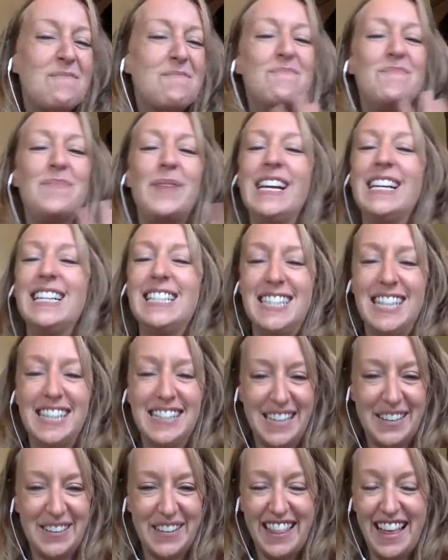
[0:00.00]
Be
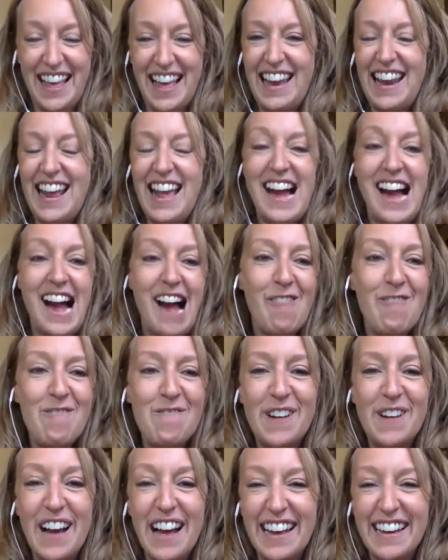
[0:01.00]
silly with it. Have
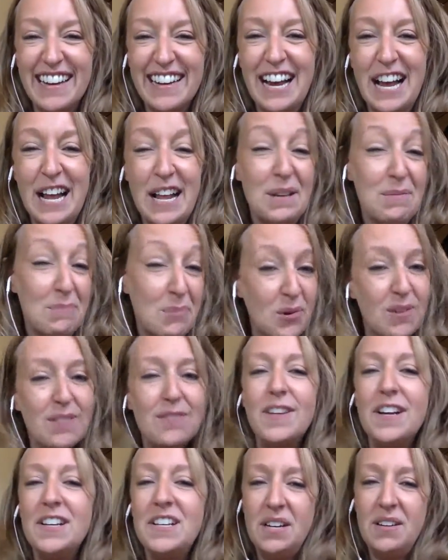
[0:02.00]
fun. The more
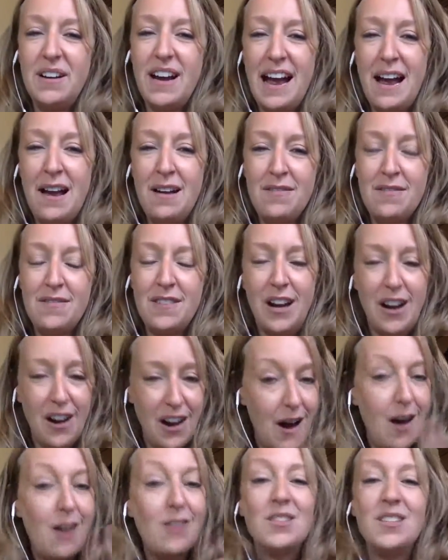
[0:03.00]
fun you have,
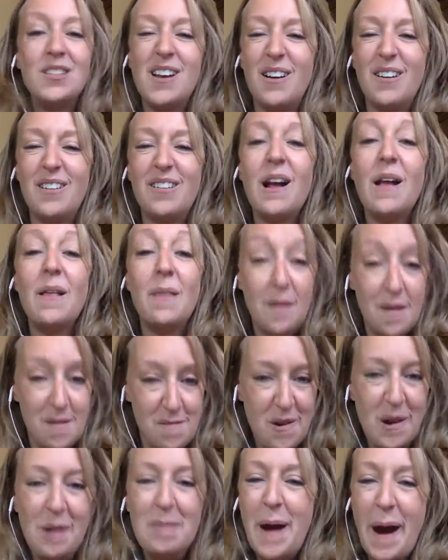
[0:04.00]
also, the
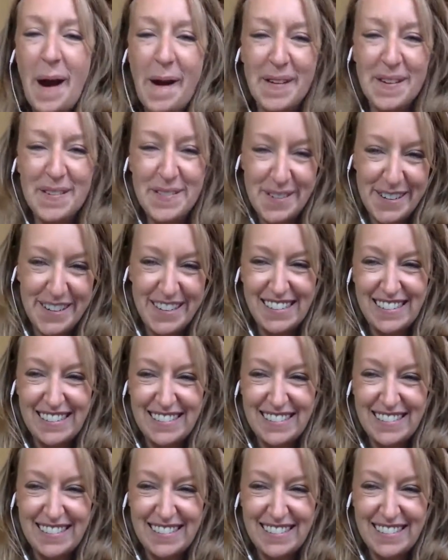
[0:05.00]
more powerful.